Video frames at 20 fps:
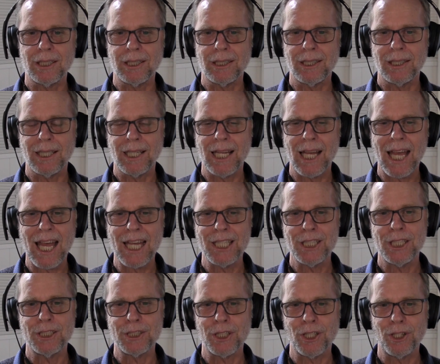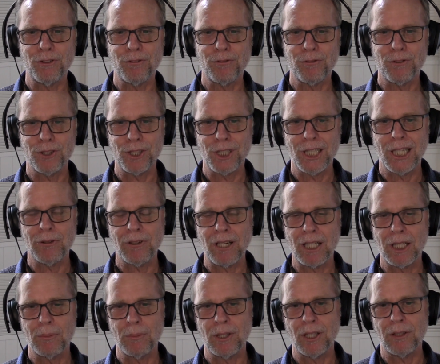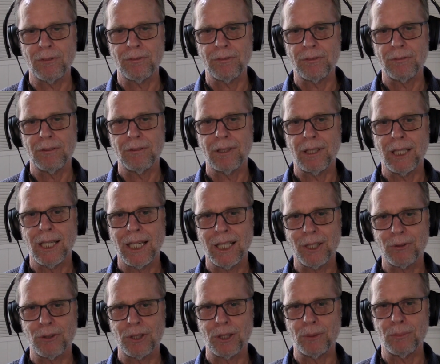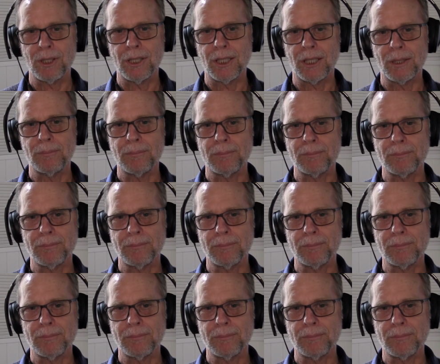the antidote for the near enemy of equanimity.